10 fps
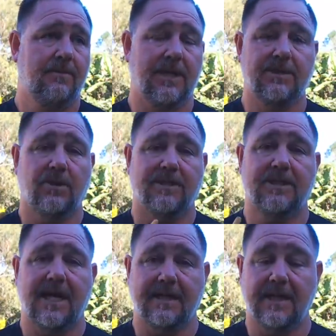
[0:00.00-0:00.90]
it's not
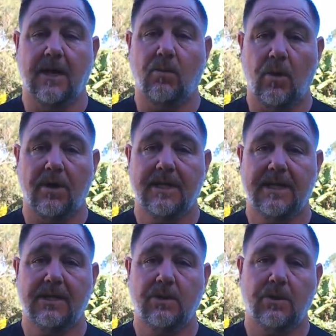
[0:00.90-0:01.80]
saying that I won't get
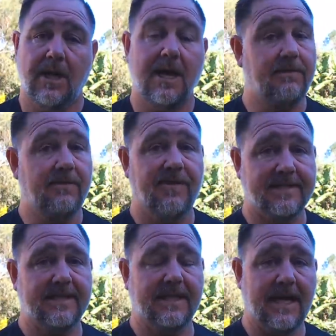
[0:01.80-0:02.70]
into it. I have
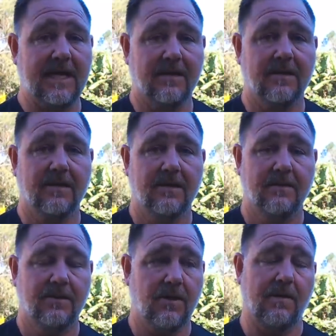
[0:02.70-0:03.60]
investigated
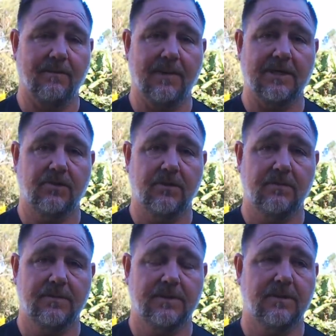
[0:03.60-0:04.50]
growing
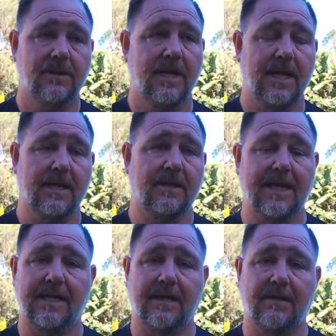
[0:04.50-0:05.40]
mushrooms and
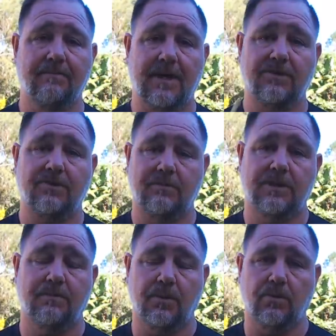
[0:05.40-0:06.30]
getting mushroom
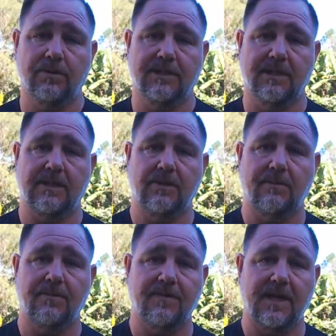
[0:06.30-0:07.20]
spores and that
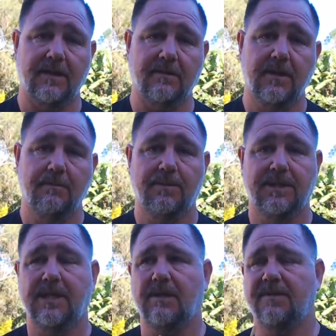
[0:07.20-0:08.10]
type of thing.
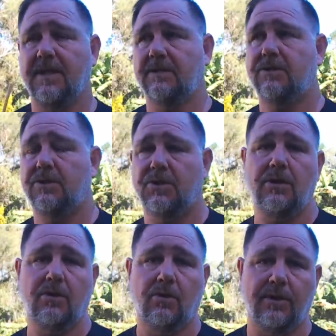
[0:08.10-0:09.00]
Particularly, I think
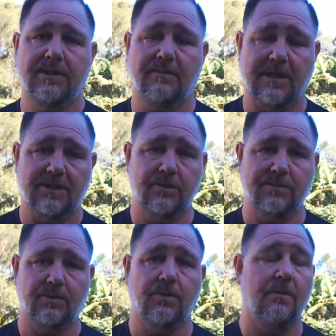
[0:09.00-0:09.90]
certain oyster
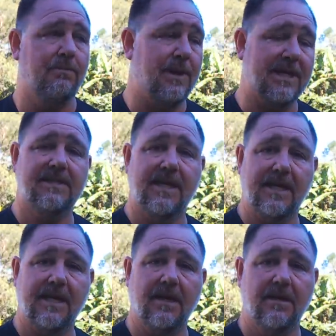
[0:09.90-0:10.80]
mushrooms grow best
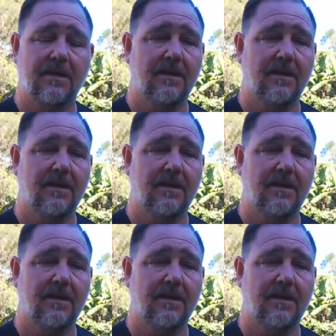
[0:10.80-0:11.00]
here